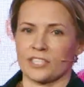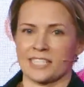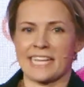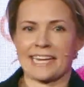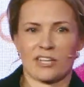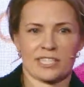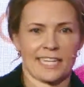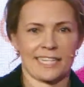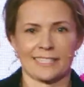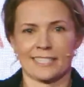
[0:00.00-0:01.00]
the Senior
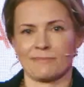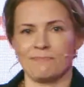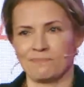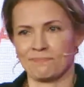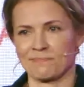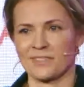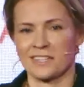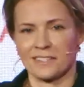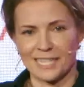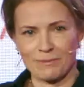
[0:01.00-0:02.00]
Saints. Some